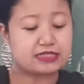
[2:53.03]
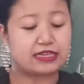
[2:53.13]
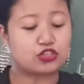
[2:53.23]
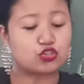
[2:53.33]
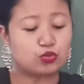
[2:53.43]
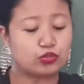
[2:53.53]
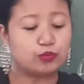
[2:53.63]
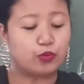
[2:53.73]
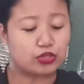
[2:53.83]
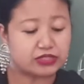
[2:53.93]
that show the
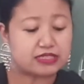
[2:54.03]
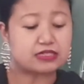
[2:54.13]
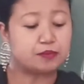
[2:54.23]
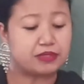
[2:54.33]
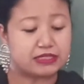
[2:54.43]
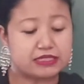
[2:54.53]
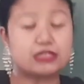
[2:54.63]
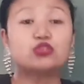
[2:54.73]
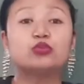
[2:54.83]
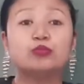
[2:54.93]
body's ability
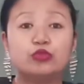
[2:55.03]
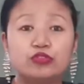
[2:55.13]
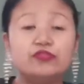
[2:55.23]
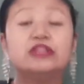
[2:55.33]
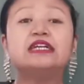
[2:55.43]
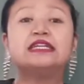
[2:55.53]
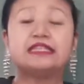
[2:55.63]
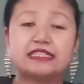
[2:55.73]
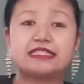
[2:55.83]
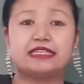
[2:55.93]
to move
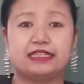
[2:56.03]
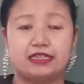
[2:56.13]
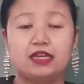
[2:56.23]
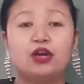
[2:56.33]
easily.